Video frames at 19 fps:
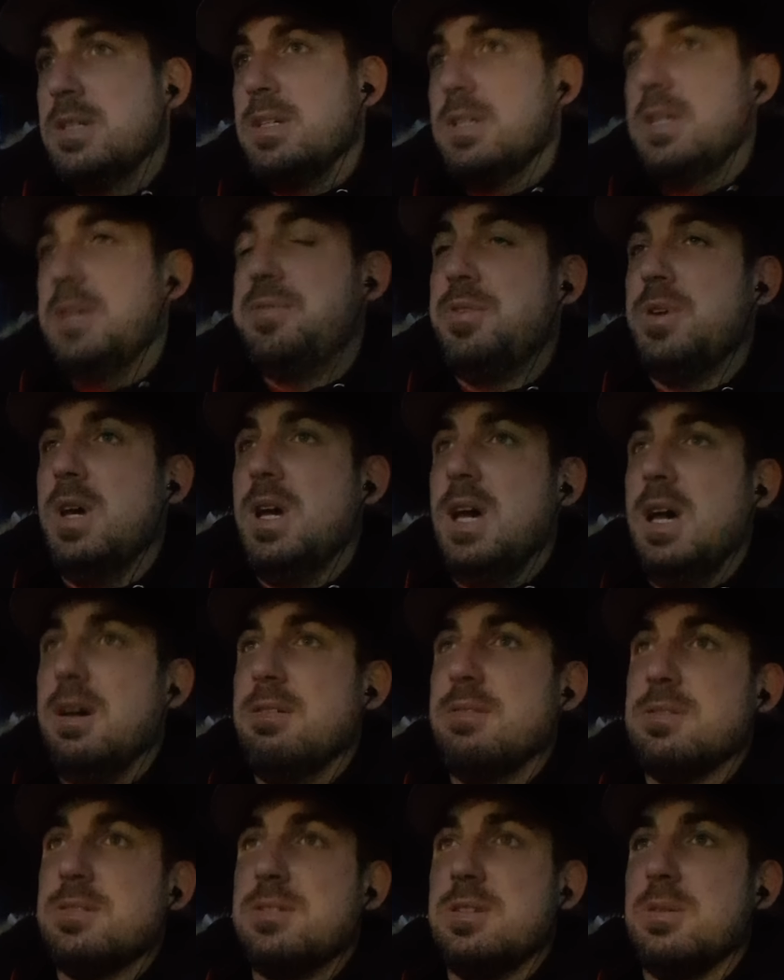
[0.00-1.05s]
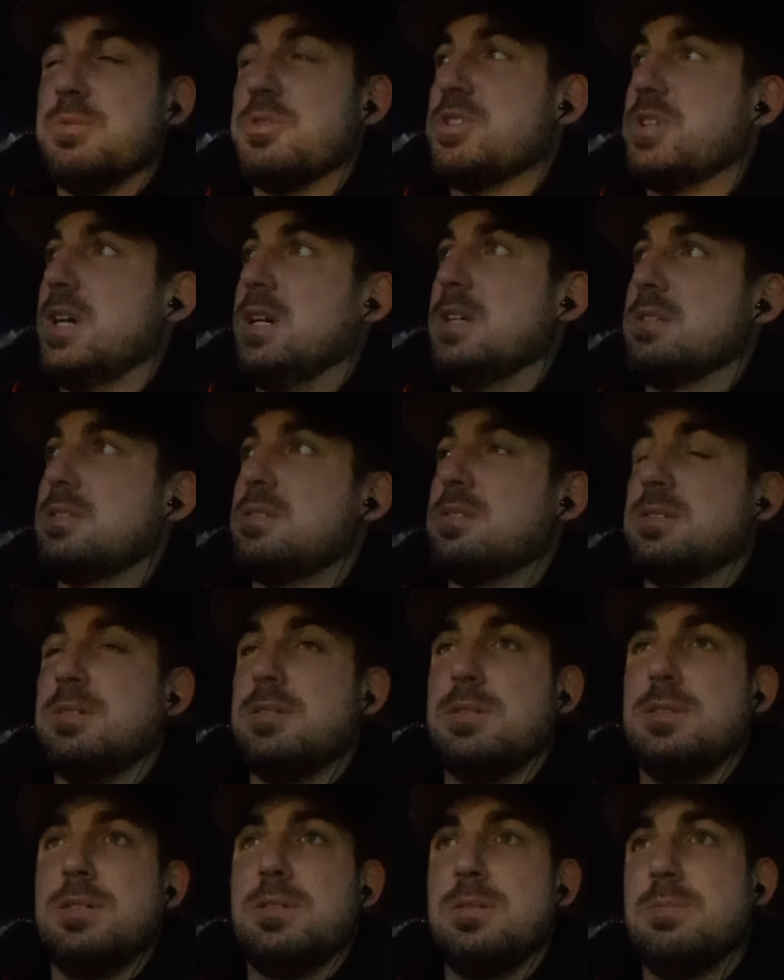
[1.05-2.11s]
if you have some chance,
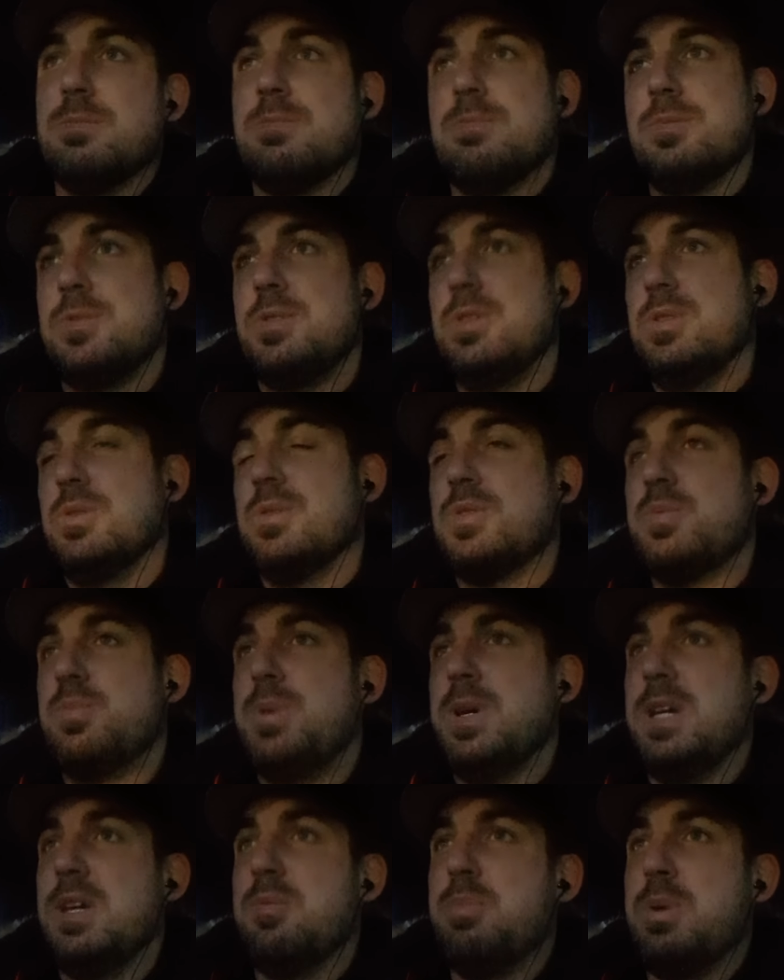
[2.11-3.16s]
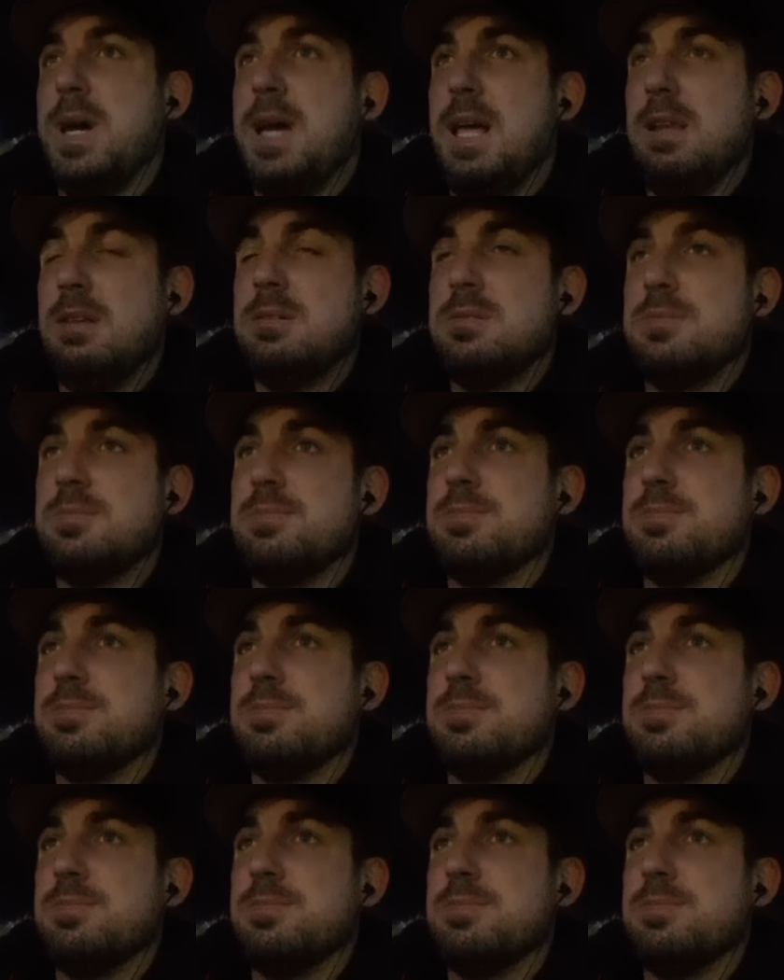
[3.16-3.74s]
use PayPal